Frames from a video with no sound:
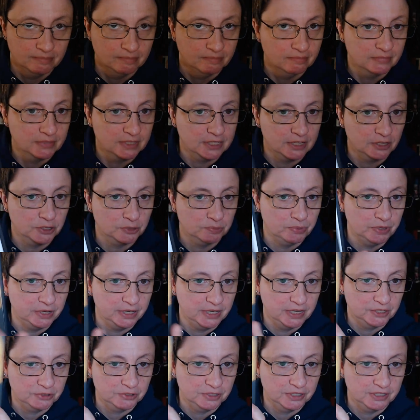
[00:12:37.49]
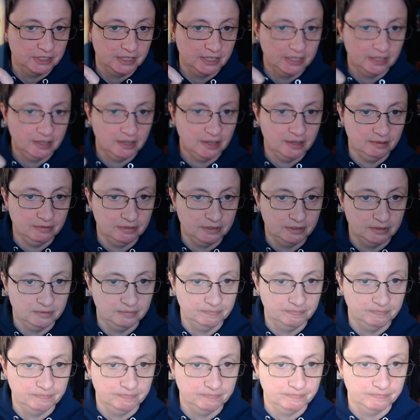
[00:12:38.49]
Sounds pretty interesting, huh?
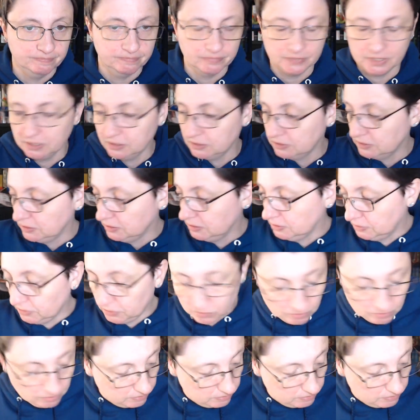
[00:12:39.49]
So